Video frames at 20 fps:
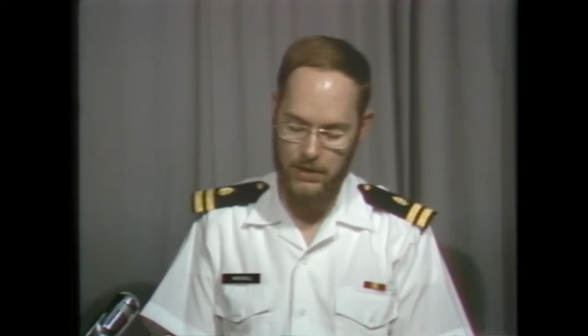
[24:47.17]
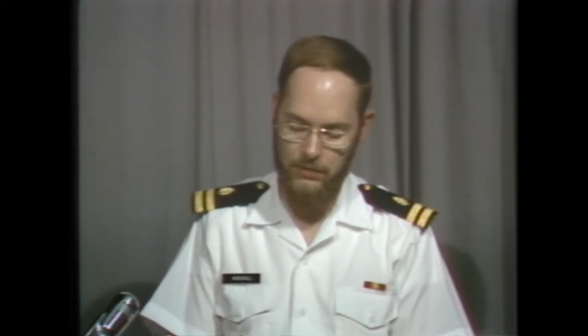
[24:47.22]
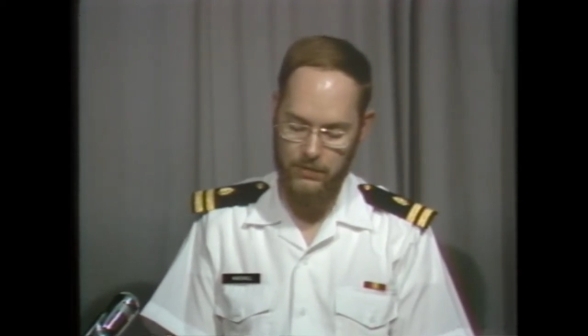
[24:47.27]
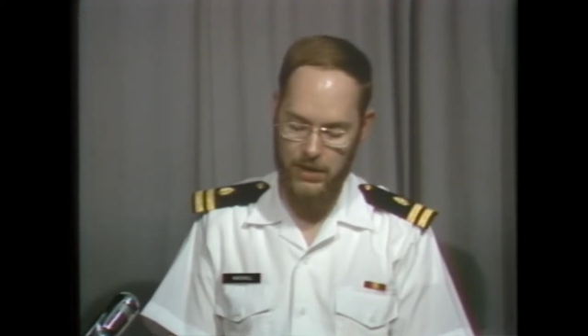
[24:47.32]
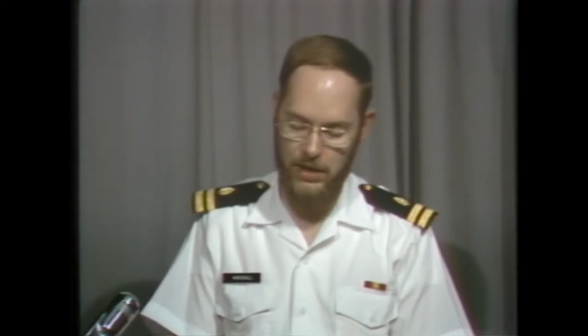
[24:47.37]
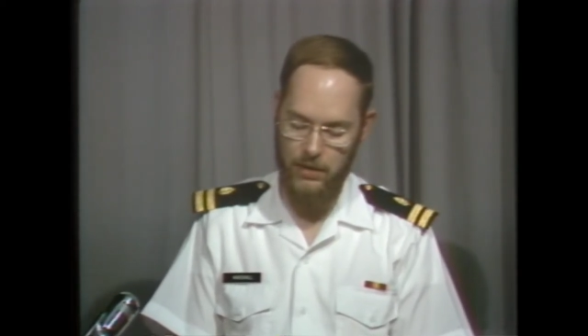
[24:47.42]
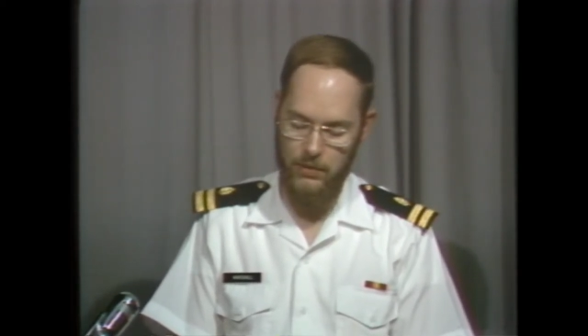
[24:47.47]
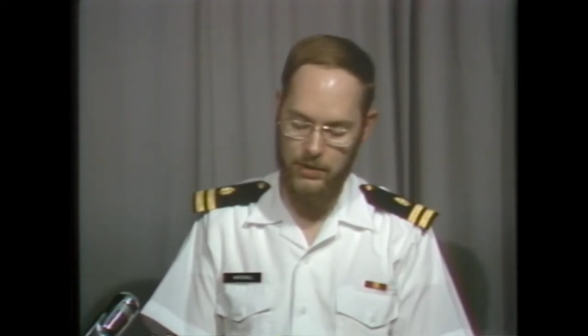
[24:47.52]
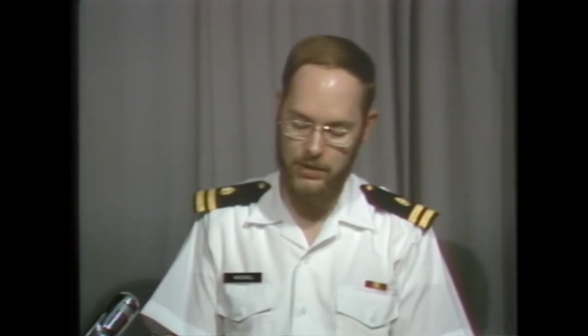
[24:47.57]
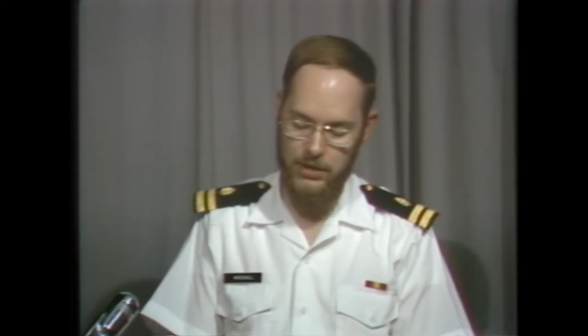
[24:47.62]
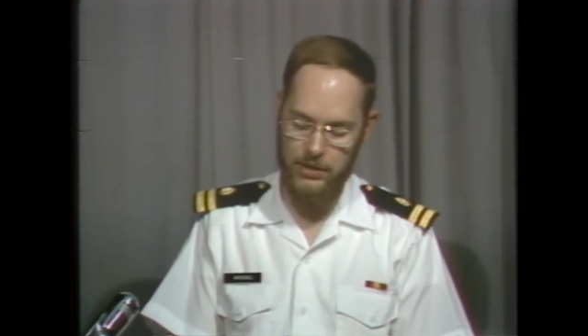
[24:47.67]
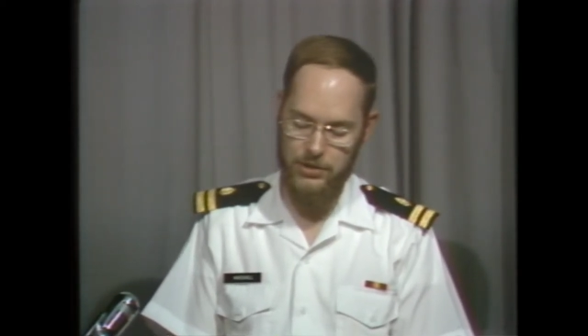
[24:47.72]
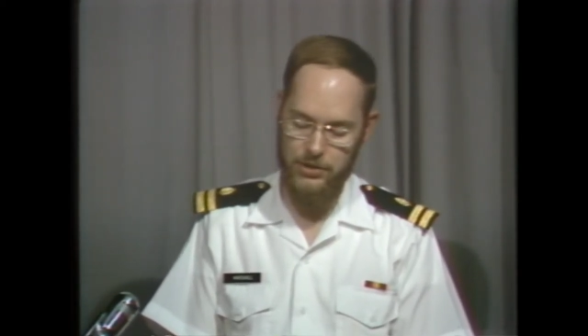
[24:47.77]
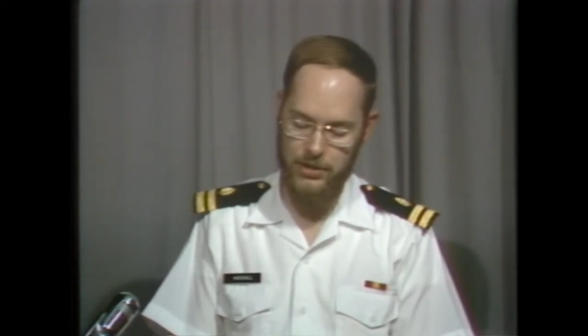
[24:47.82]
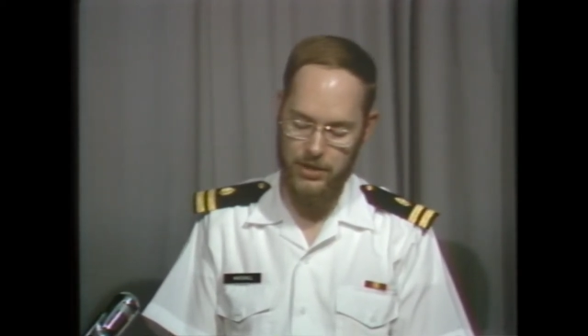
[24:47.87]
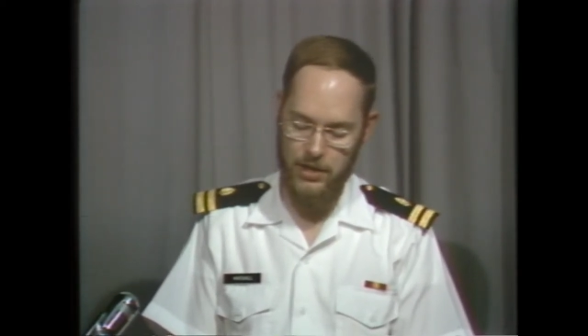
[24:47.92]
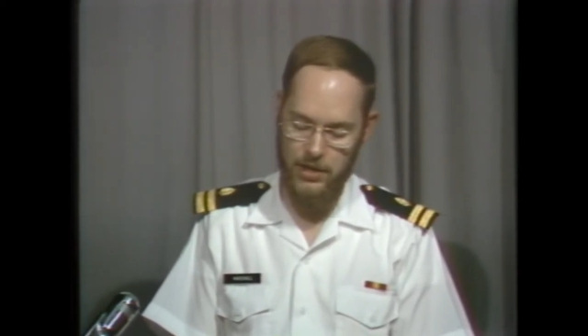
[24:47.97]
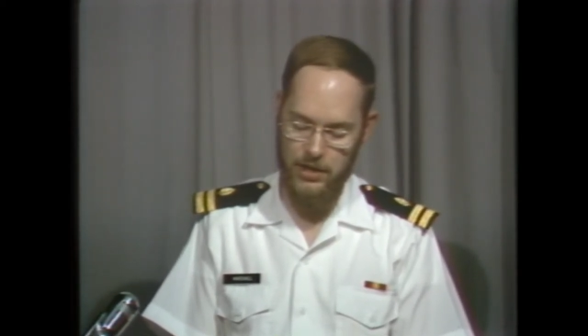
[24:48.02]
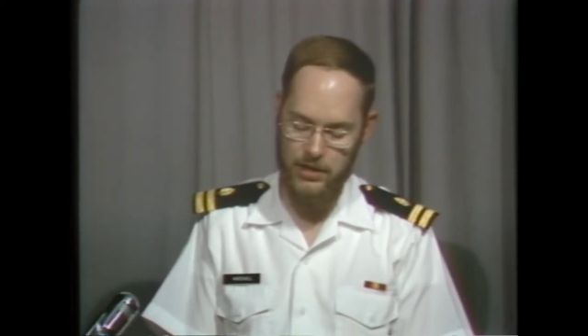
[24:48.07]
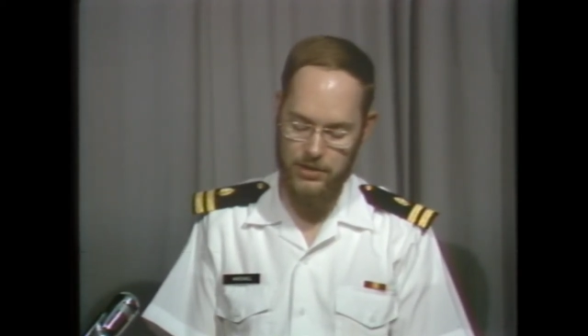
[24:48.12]
Following
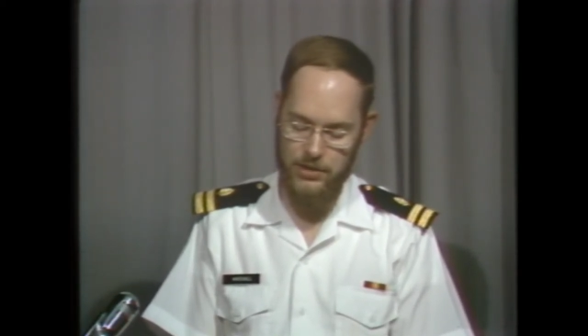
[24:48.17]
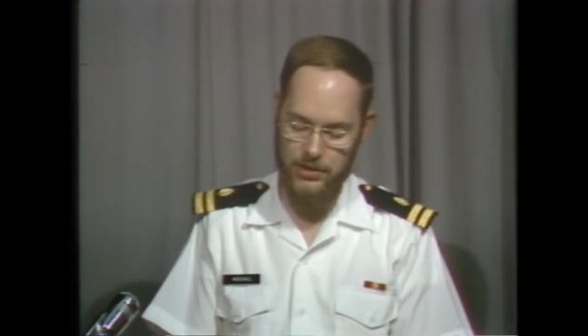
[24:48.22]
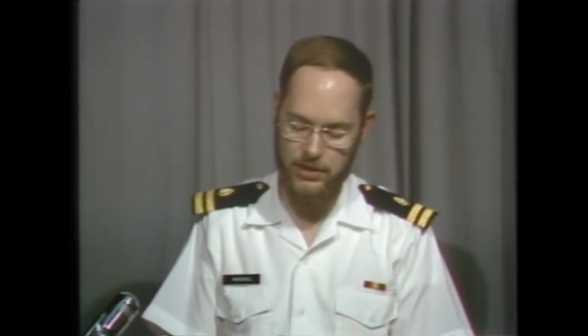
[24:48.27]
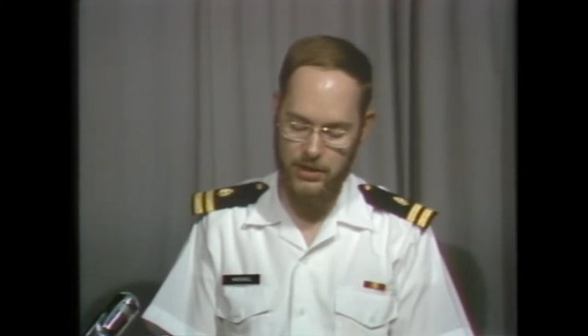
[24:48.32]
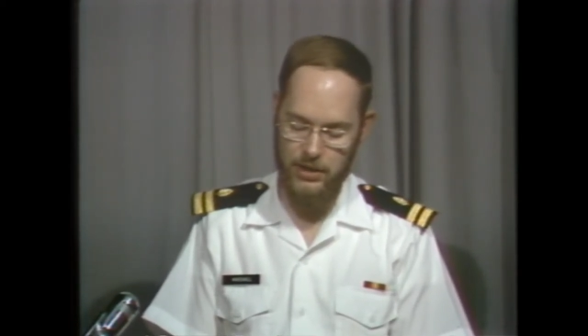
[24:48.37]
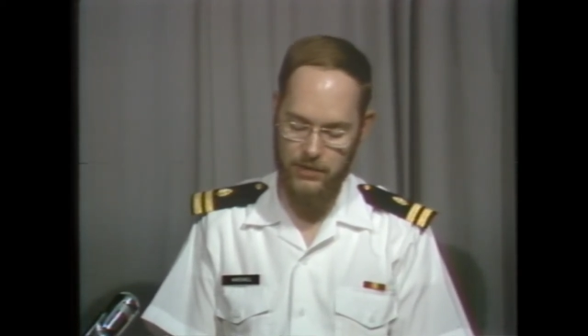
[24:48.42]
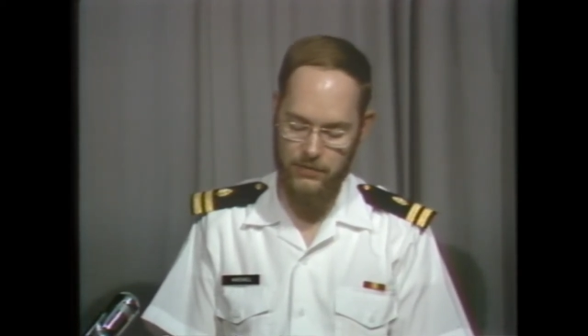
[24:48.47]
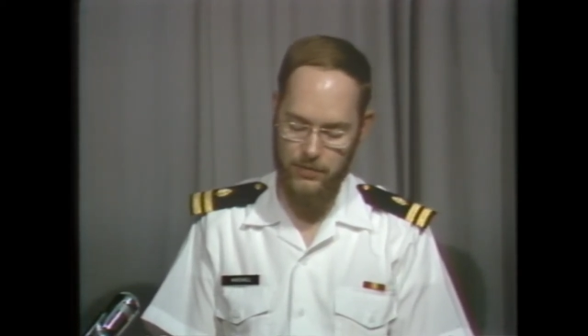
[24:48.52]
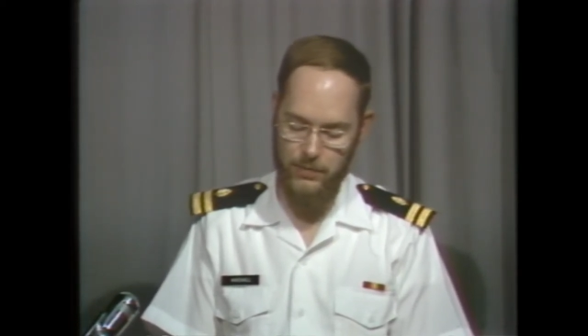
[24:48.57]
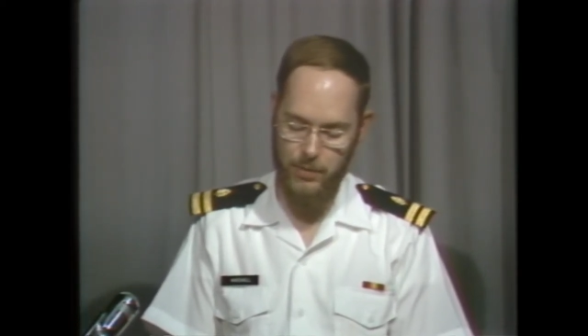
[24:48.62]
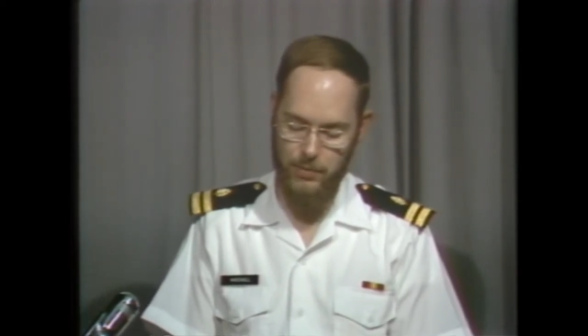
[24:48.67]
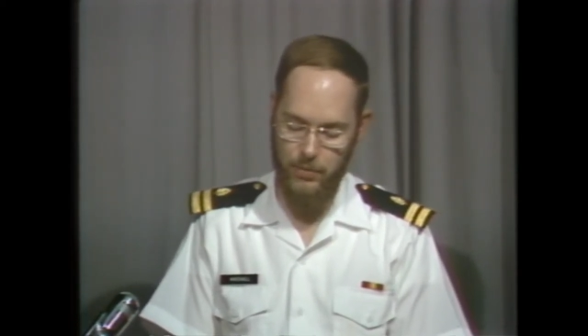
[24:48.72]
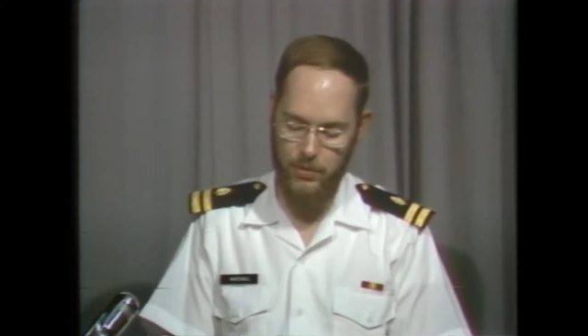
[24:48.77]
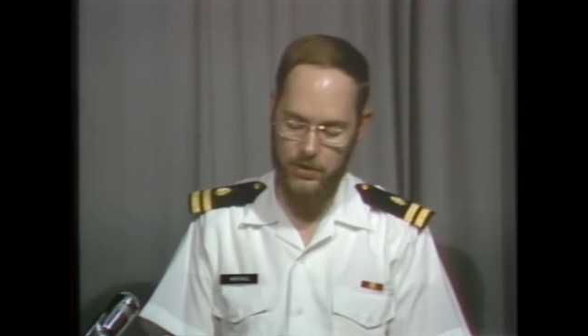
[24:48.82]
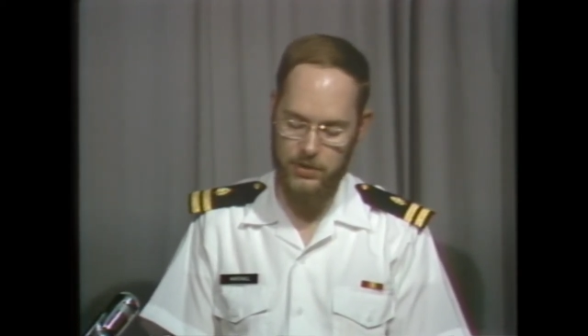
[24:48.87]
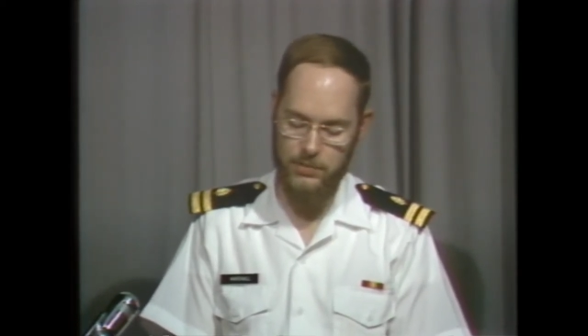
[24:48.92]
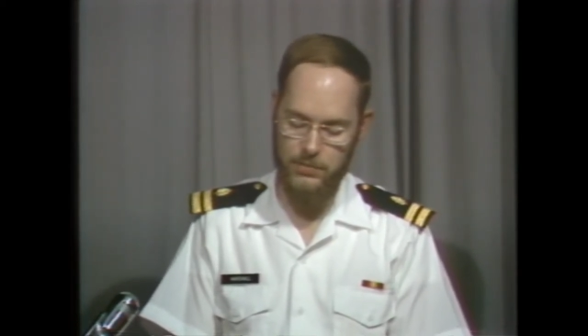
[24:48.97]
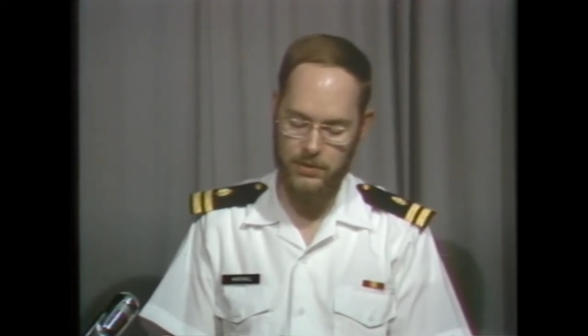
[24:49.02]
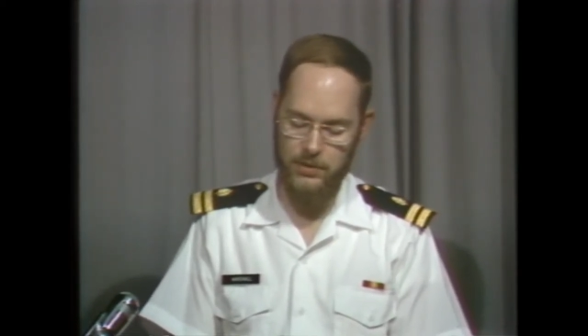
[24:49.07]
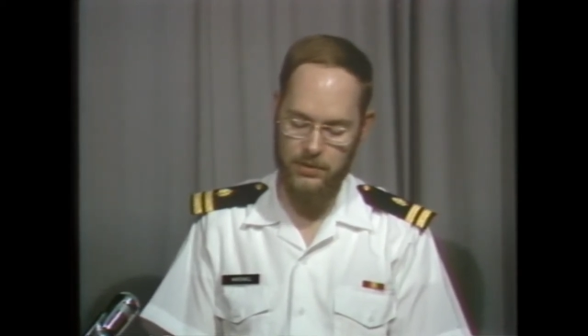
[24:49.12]
discharge uh, from the
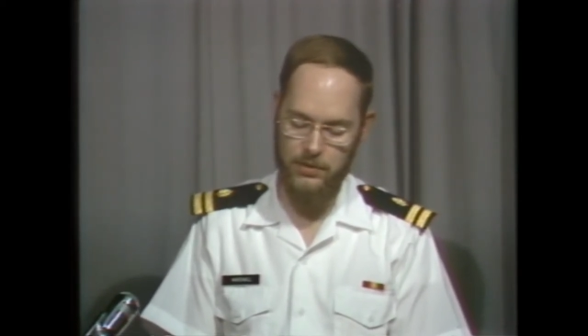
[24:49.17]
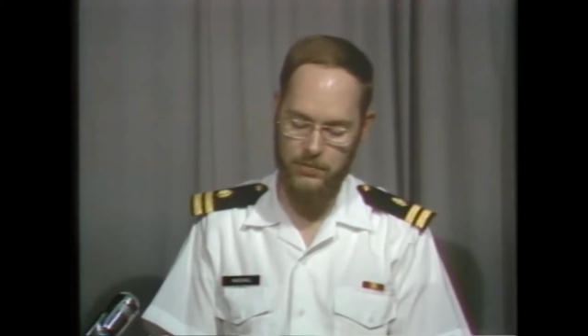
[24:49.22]
Portsmouth